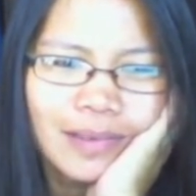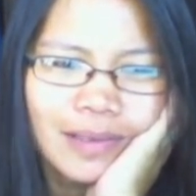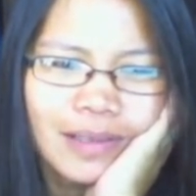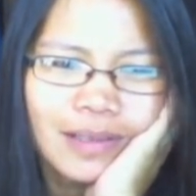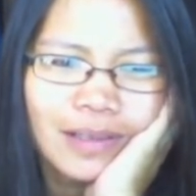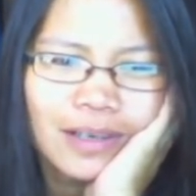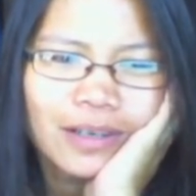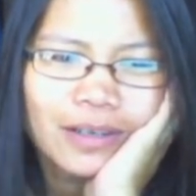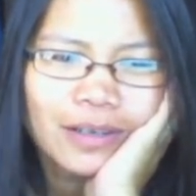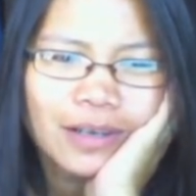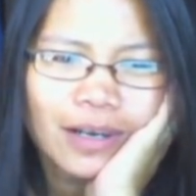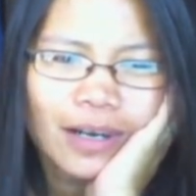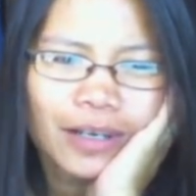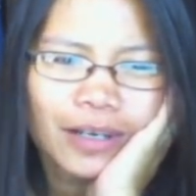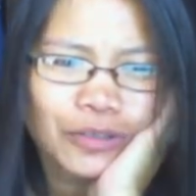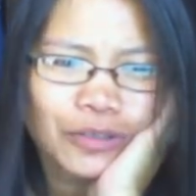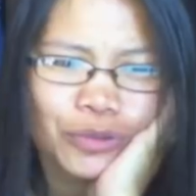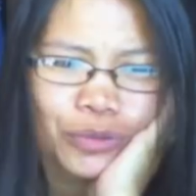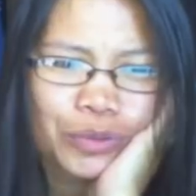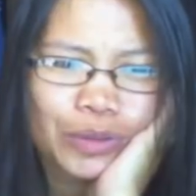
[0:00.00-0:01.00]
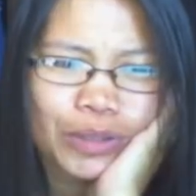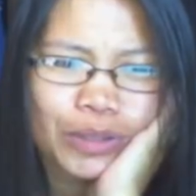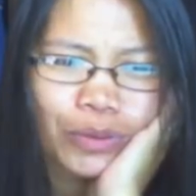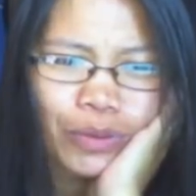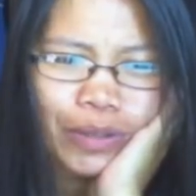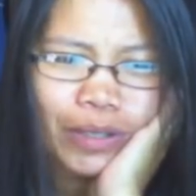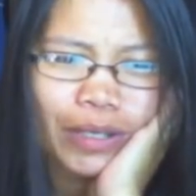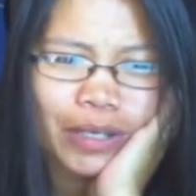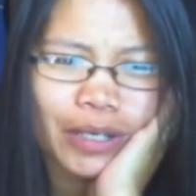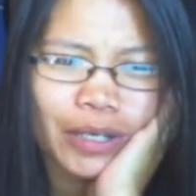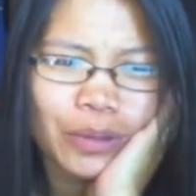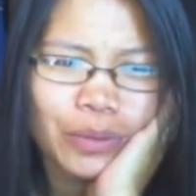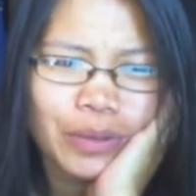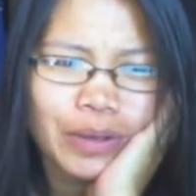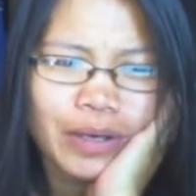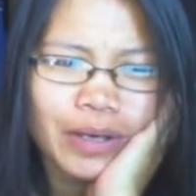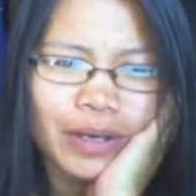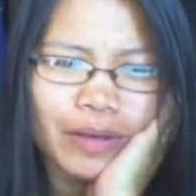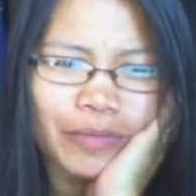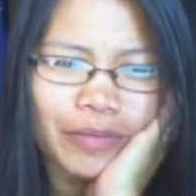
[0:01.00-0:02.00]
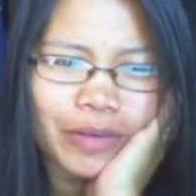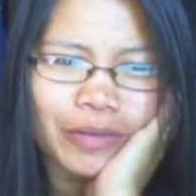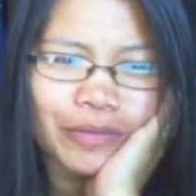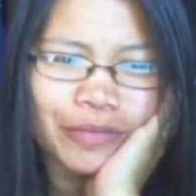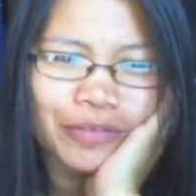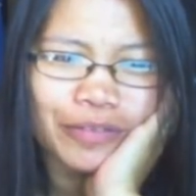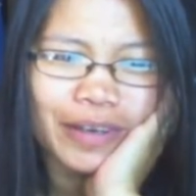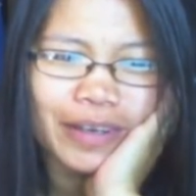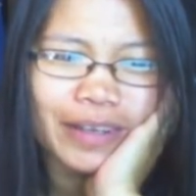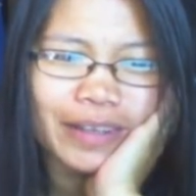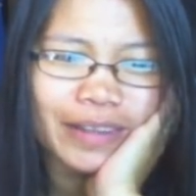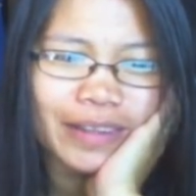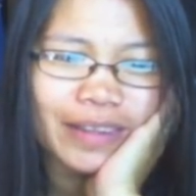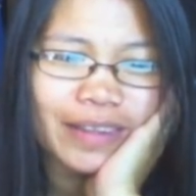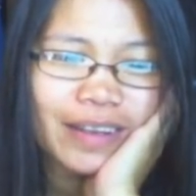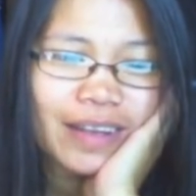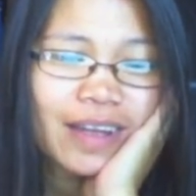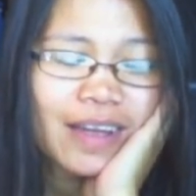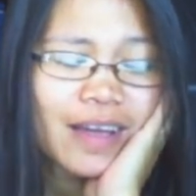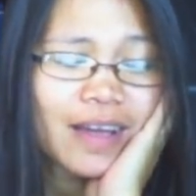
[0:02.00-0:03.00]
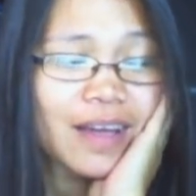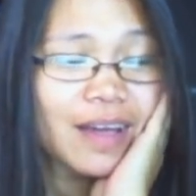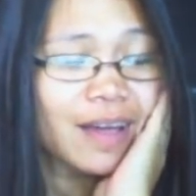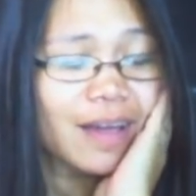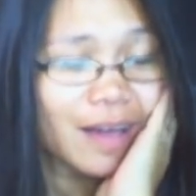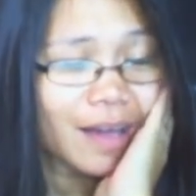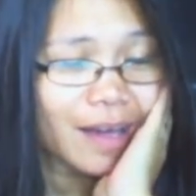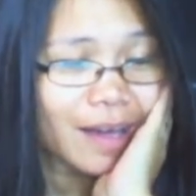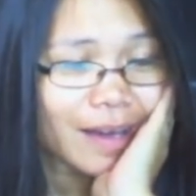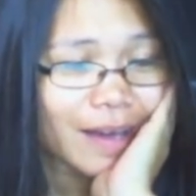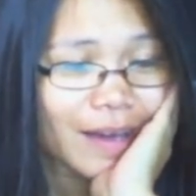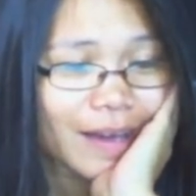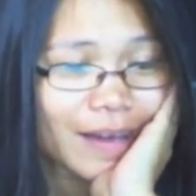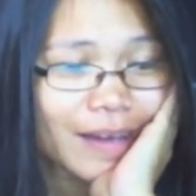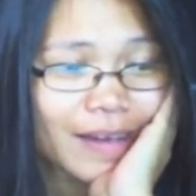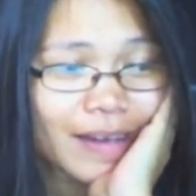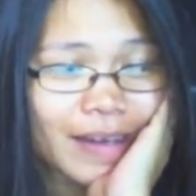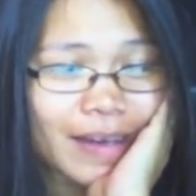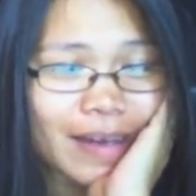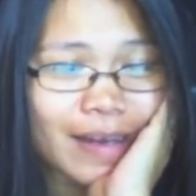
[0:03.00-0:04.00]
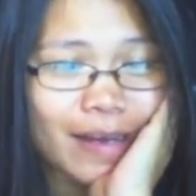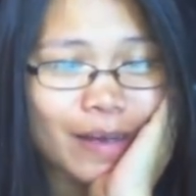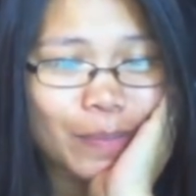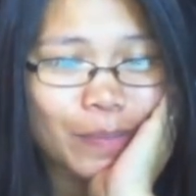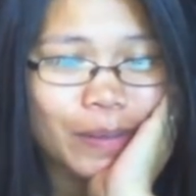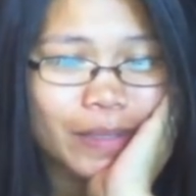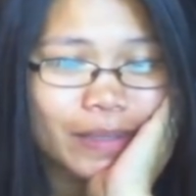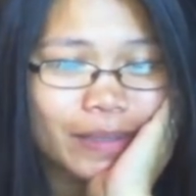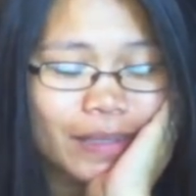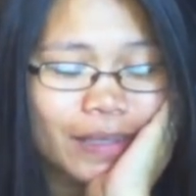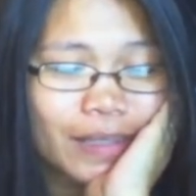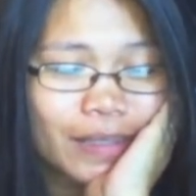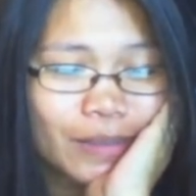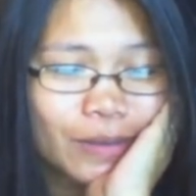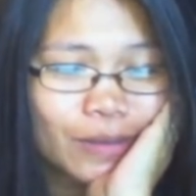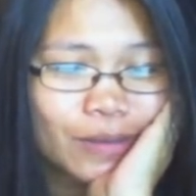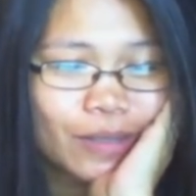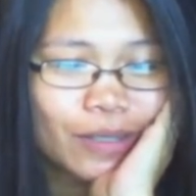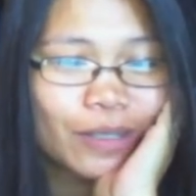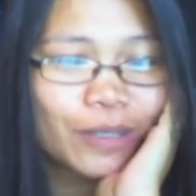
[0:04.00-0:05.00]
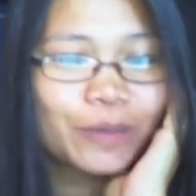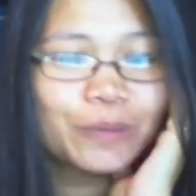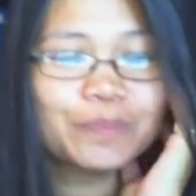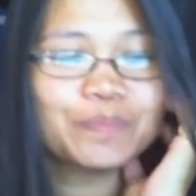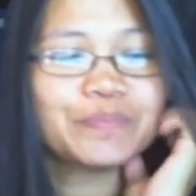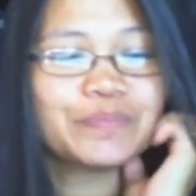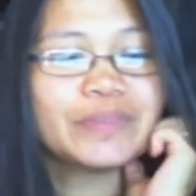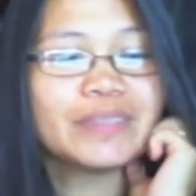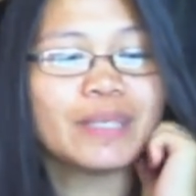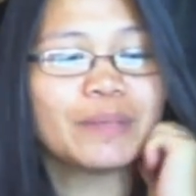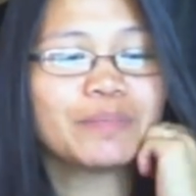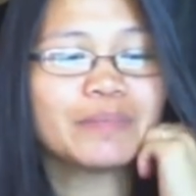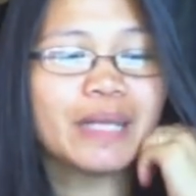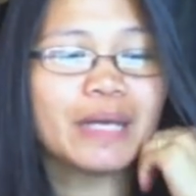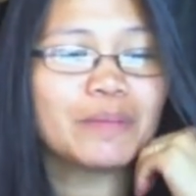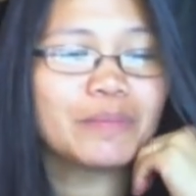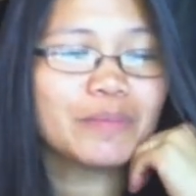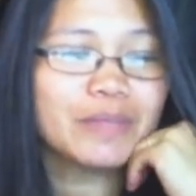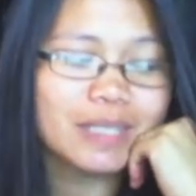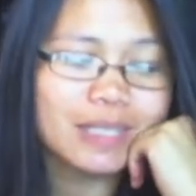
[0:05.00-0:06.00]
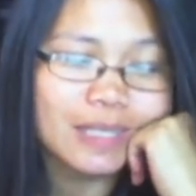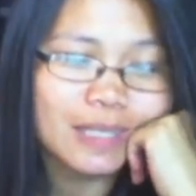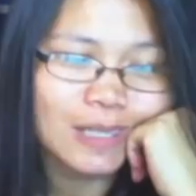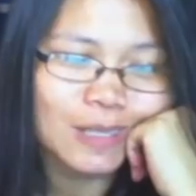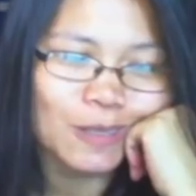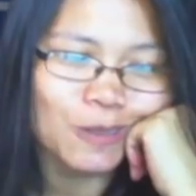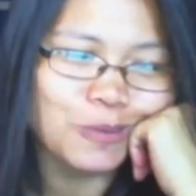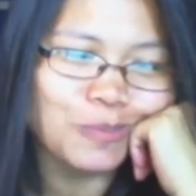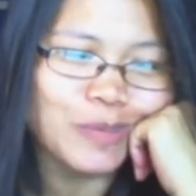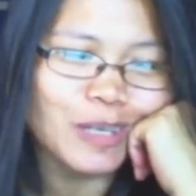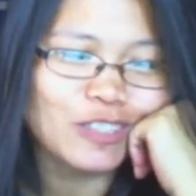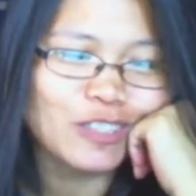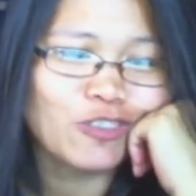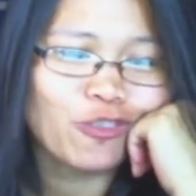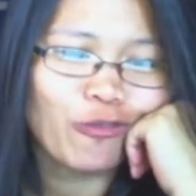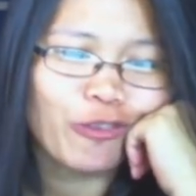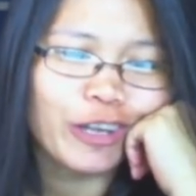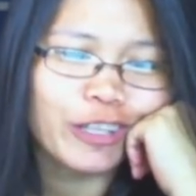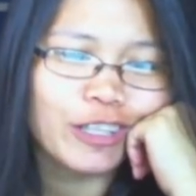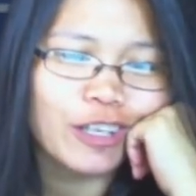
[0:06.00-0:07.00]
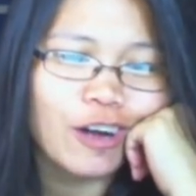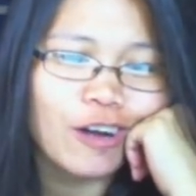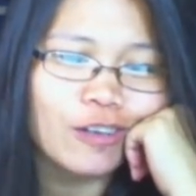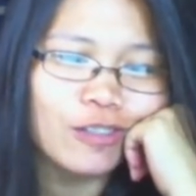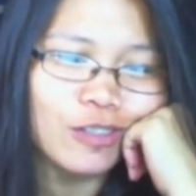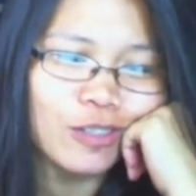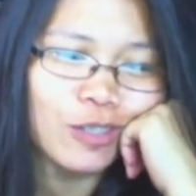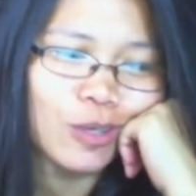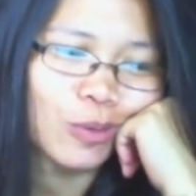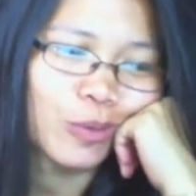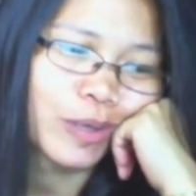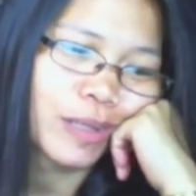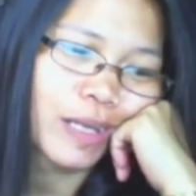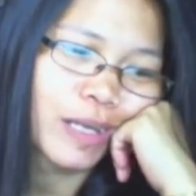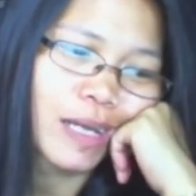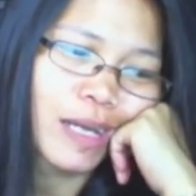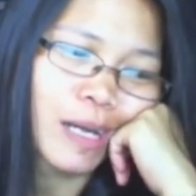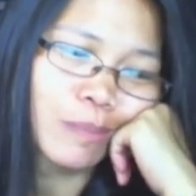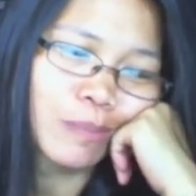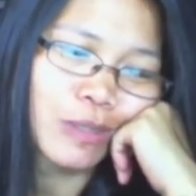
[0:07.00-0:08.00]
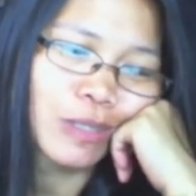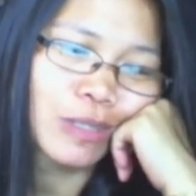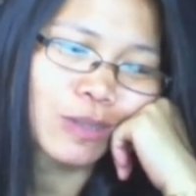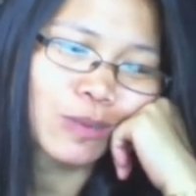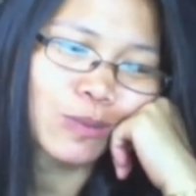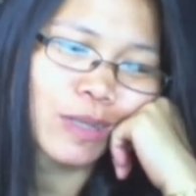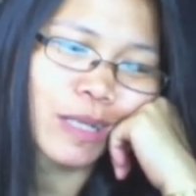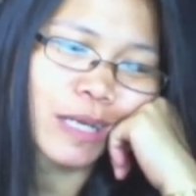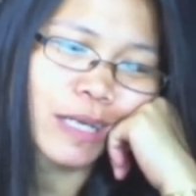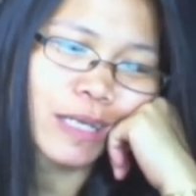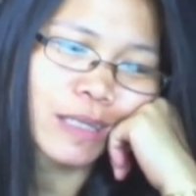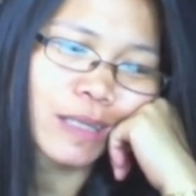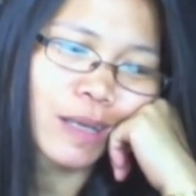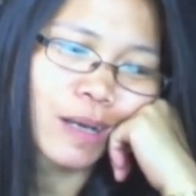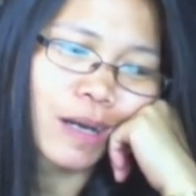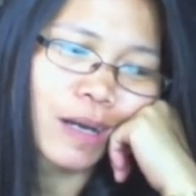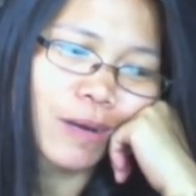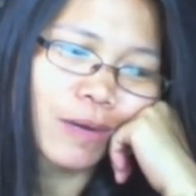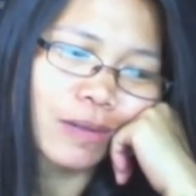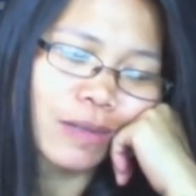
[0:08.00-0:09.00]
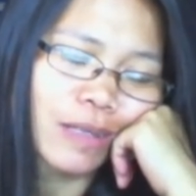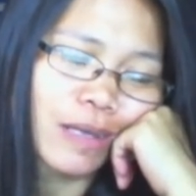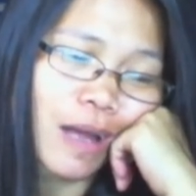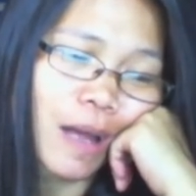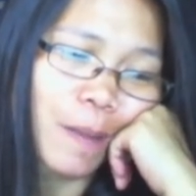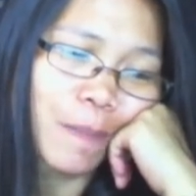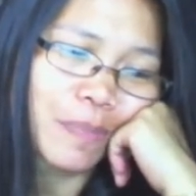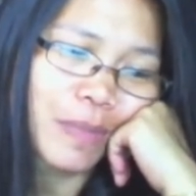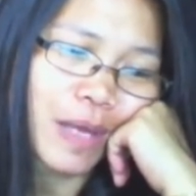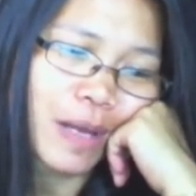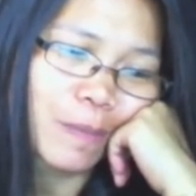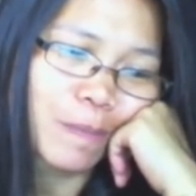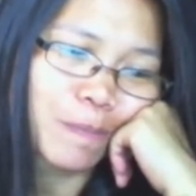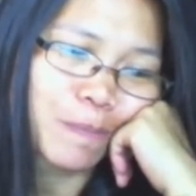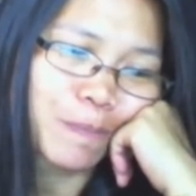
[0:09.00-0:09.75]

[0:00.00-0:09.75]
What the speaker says: our country, we don't care. We're having fun. Yeah, but sometimes it's too much fun also when it comes to like the time that